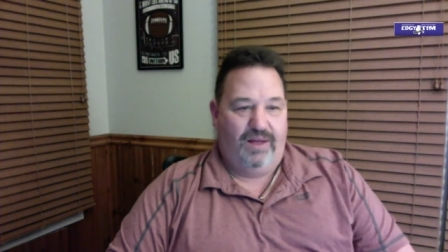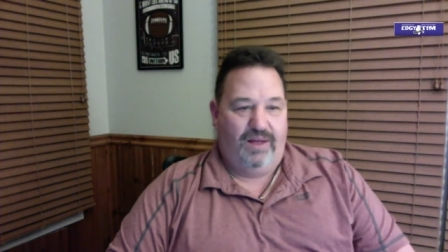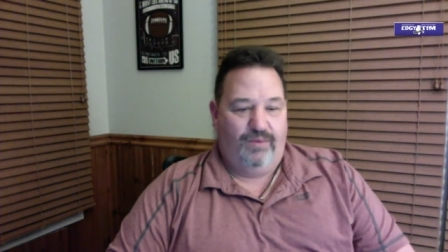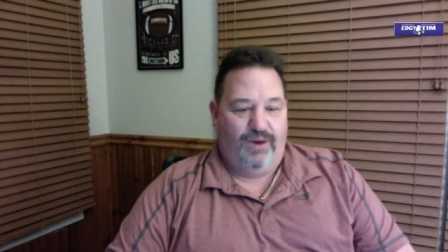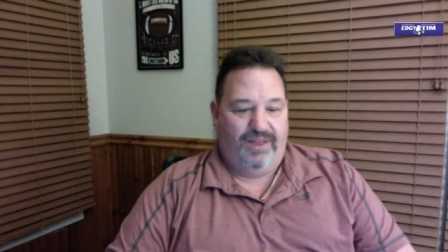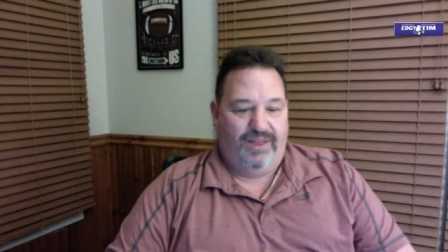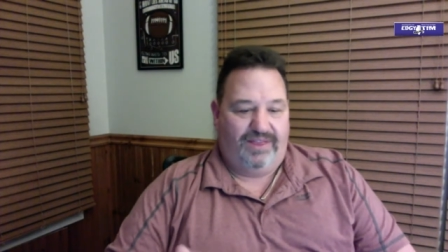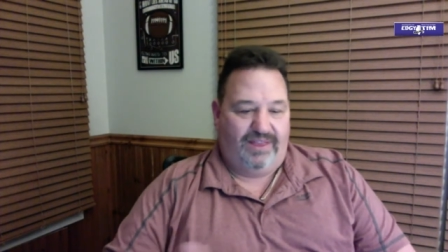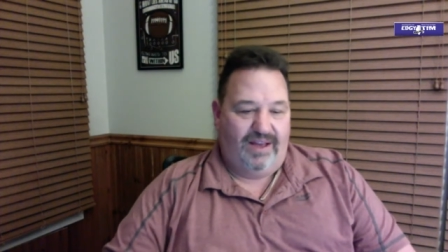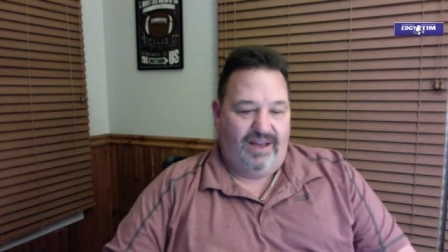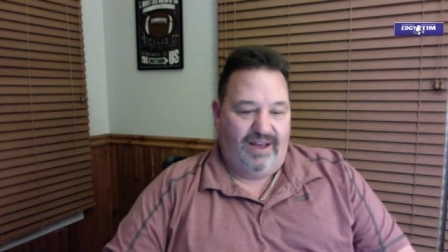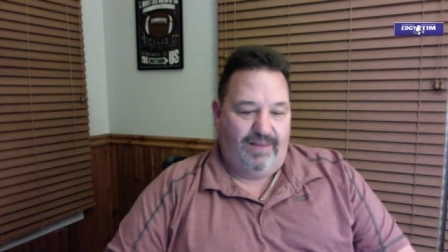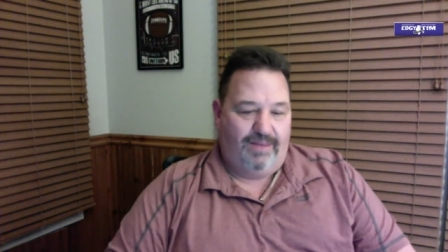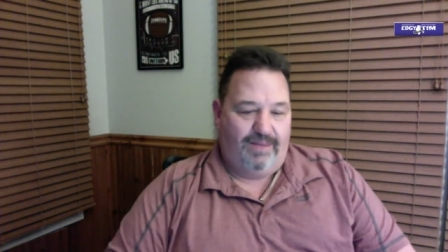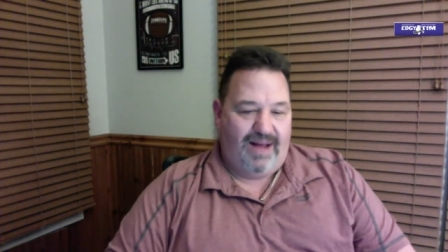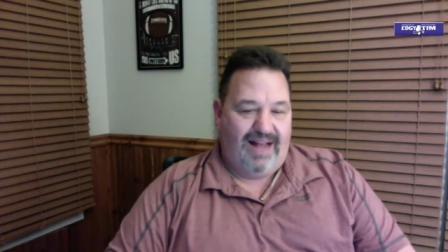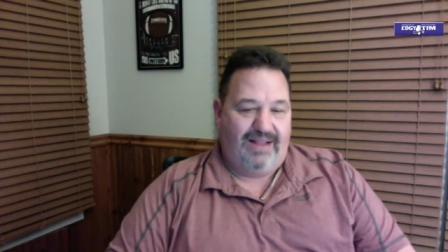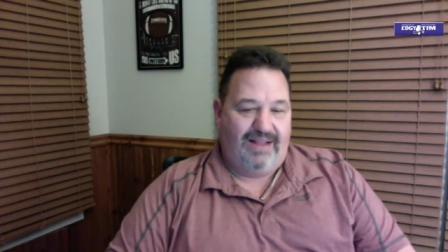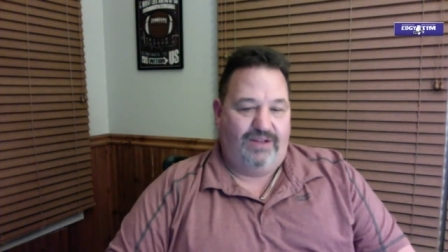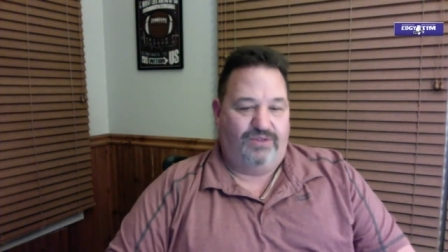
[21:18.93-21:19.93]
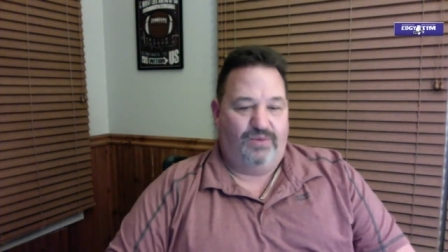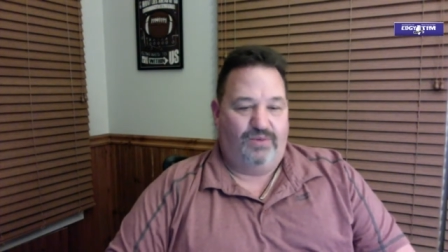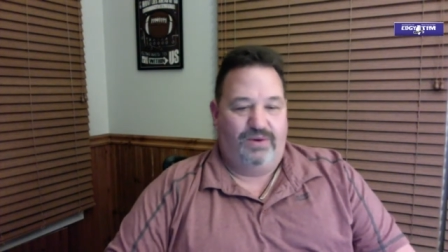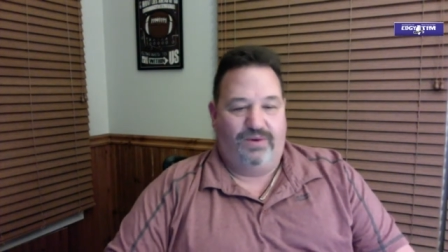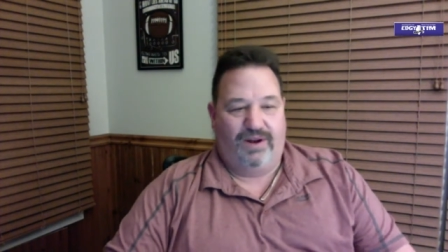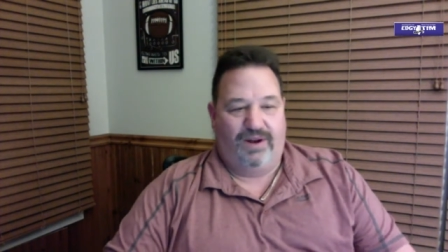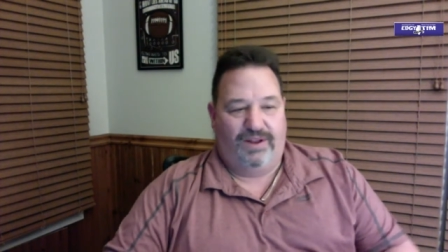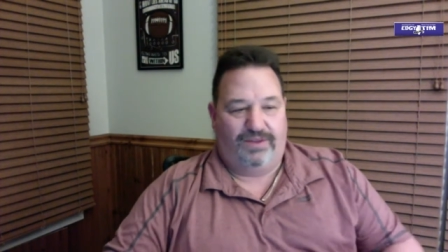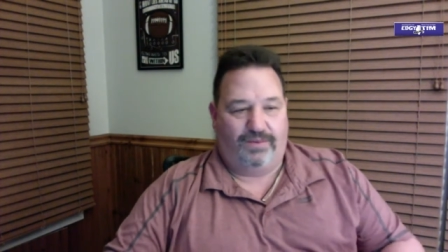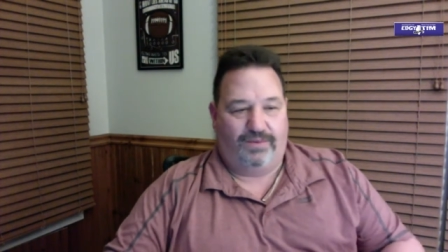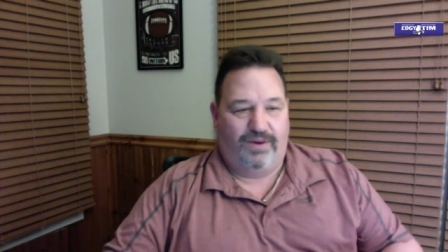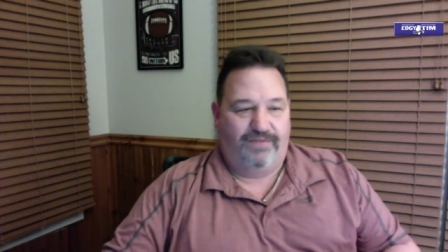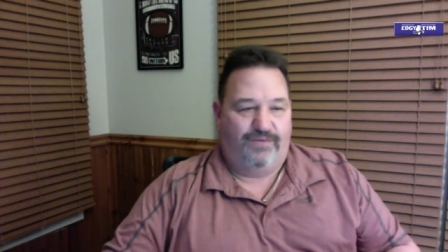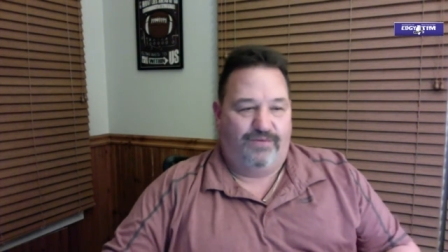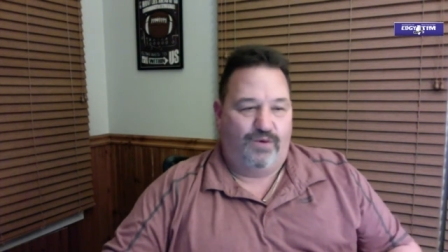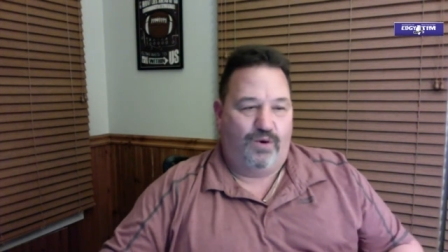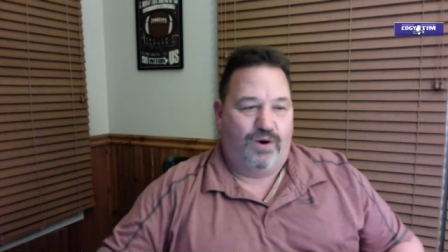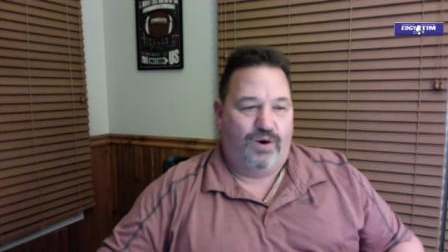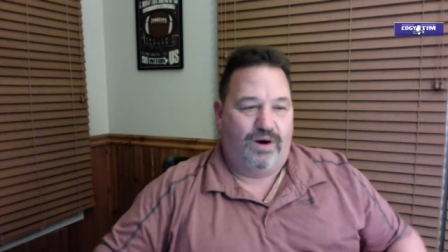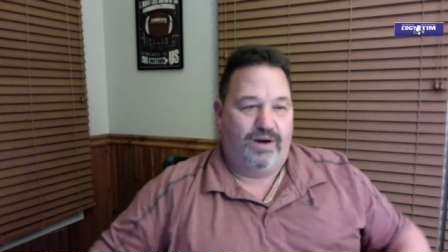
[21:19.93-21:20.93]
with uh, We run a three
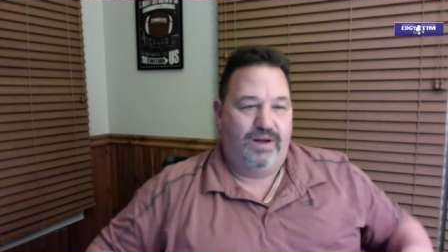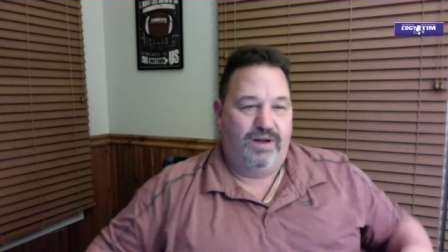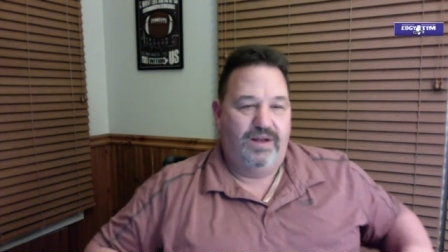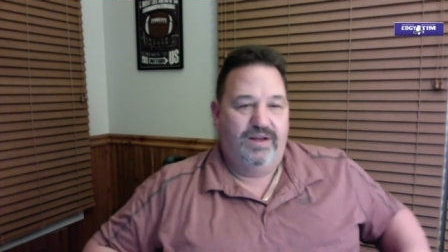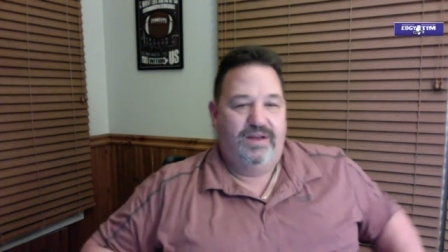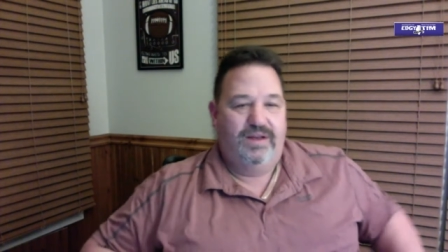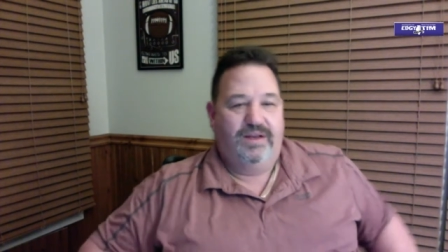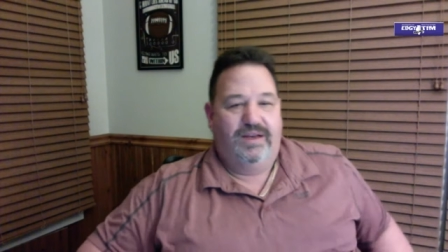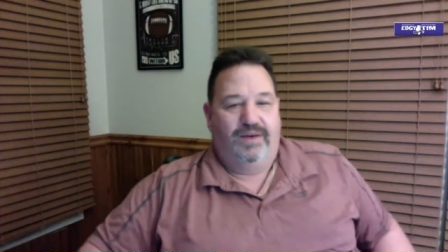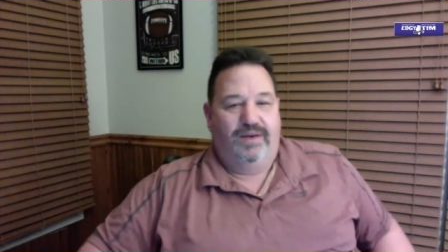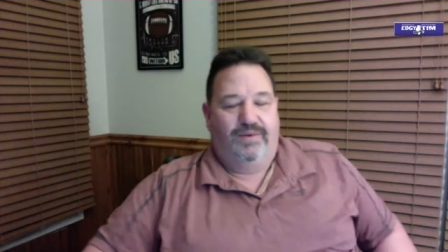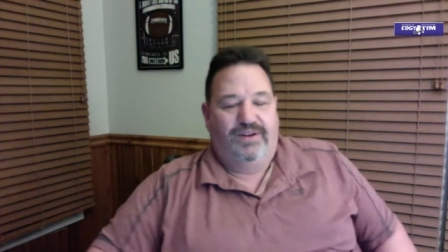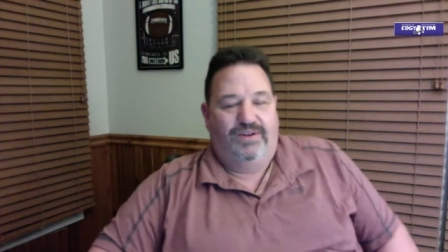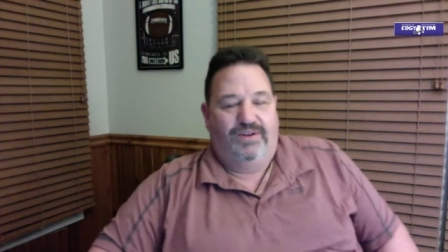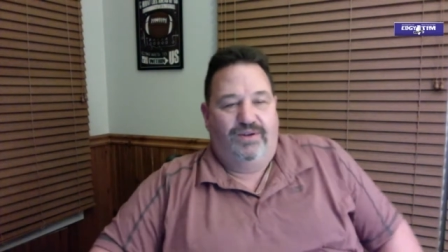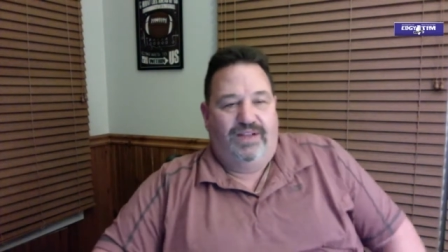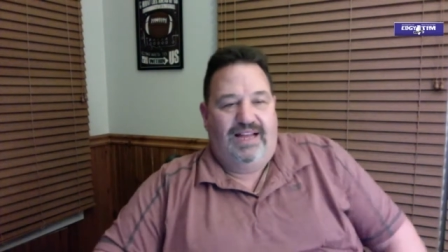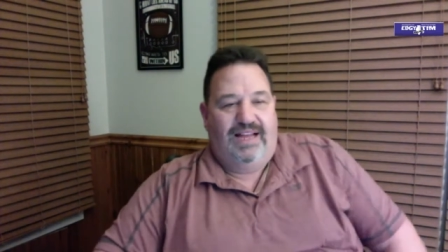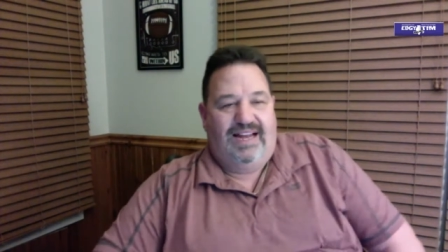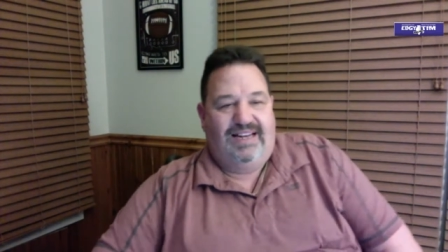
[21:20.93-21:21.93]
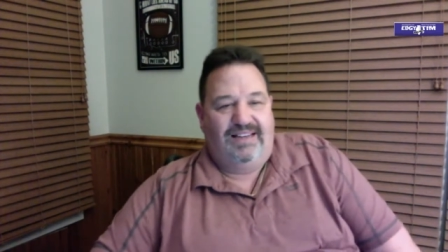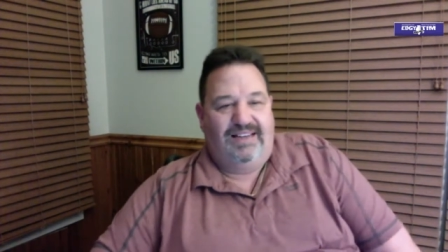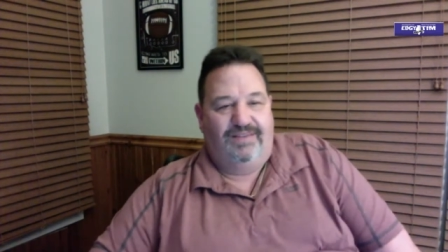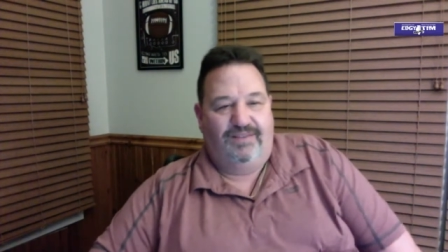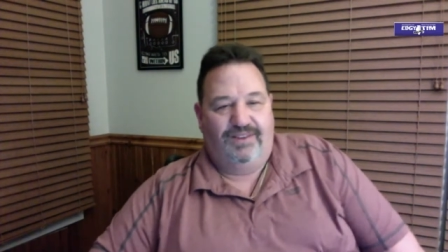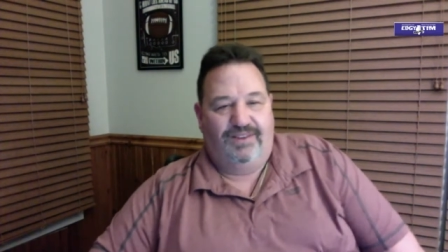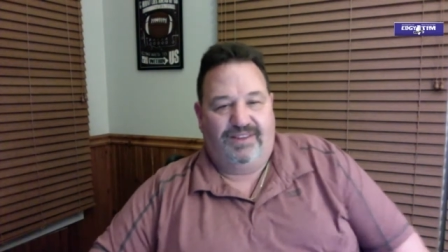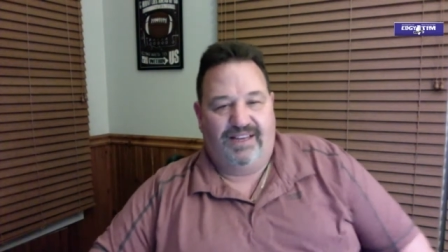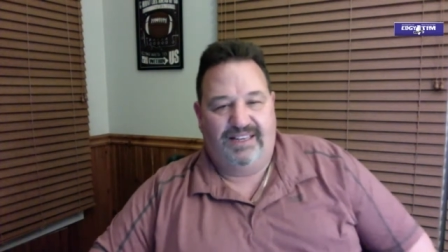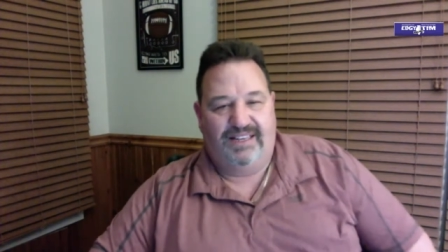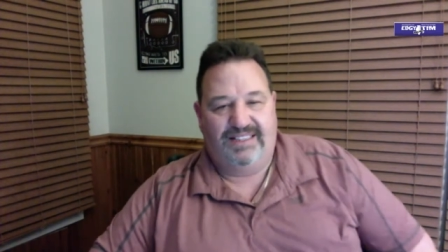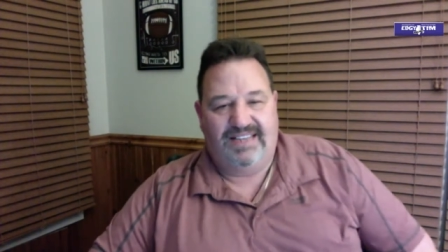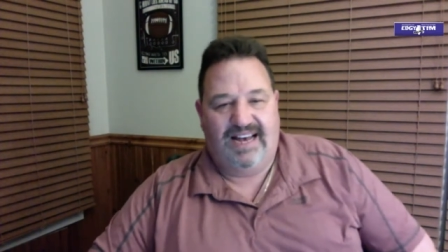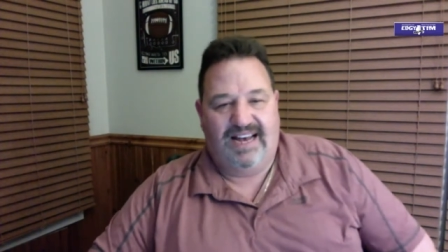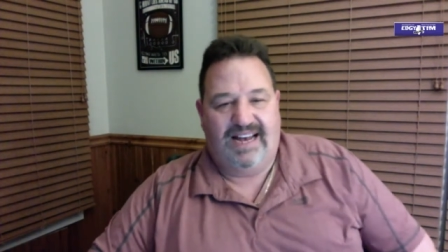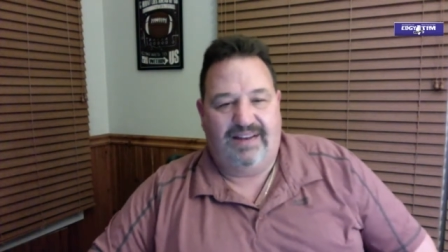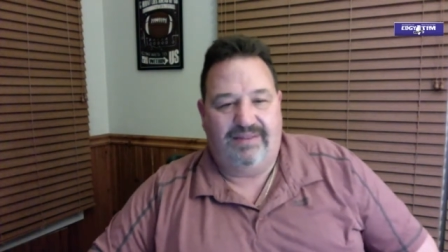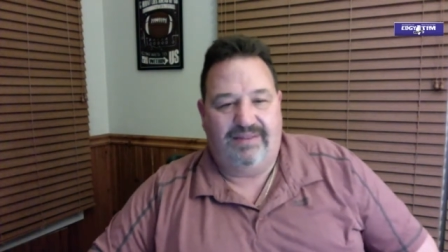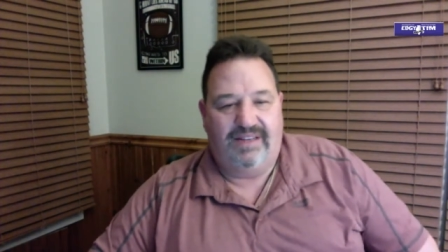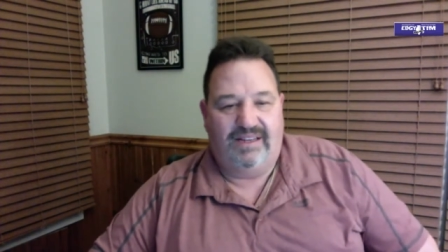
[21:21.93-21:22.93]
four, and we do a lot of different things
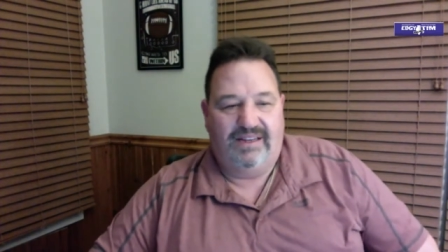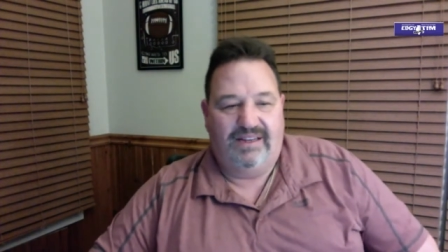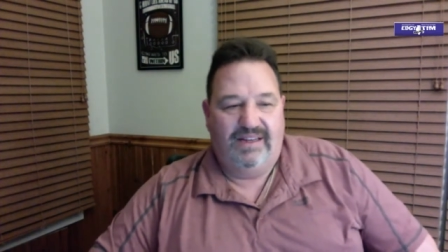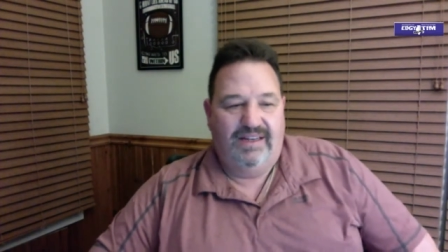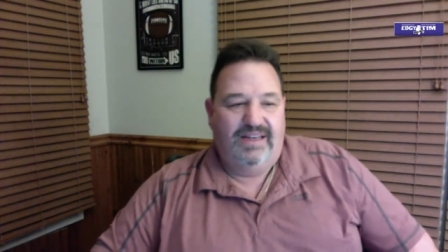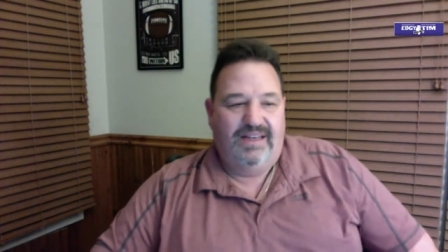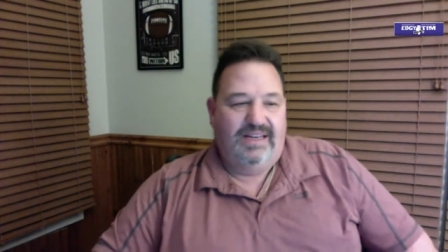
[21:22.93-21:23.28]
out of it.